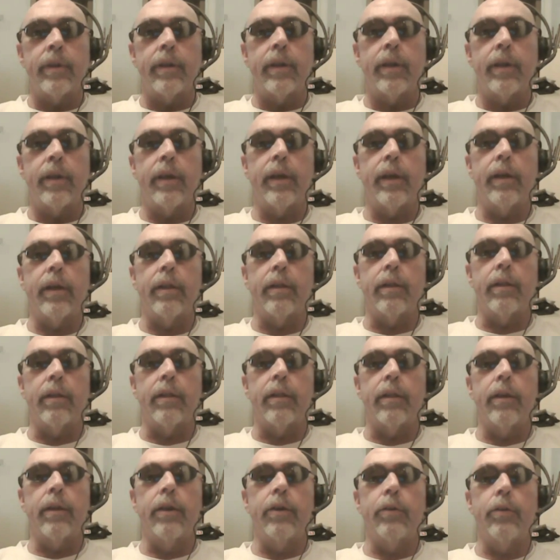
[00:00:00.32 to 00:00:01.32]

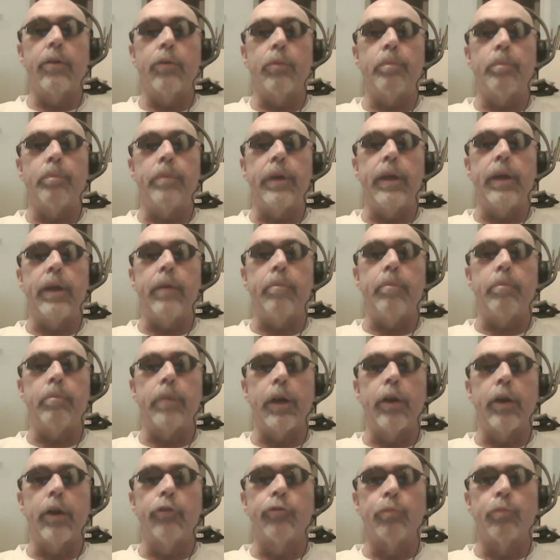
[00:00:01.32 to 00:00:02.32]
Hello, Beep
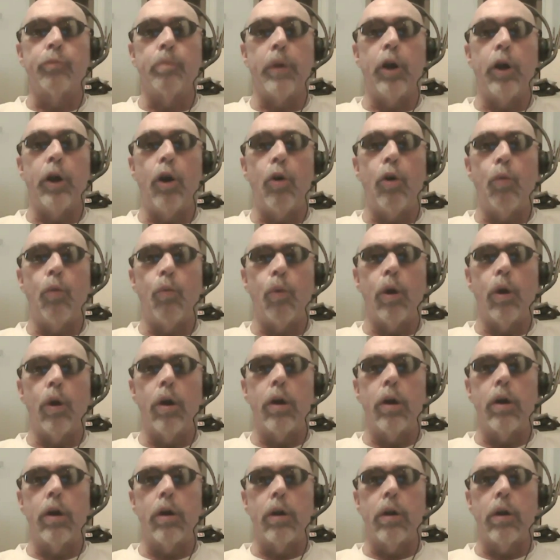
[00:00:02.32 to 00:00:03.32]
Baseball
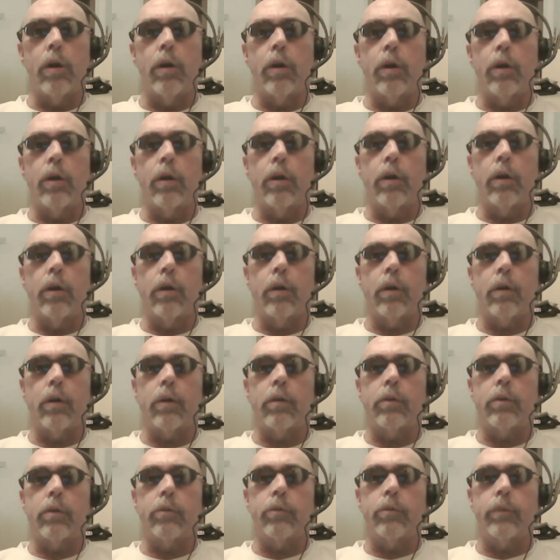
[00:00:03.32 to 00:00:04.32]

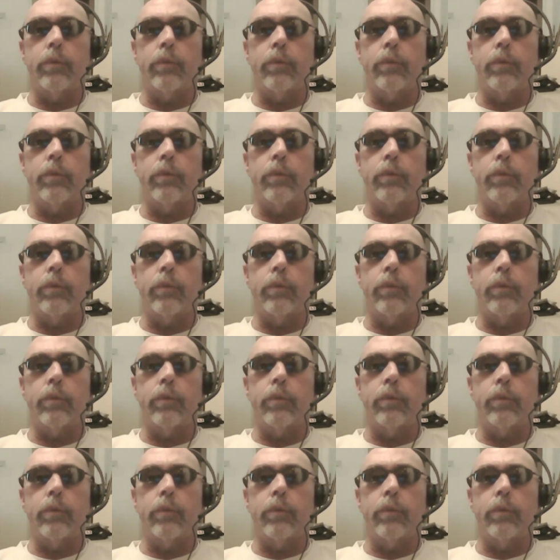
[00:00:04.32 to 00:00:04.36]
World.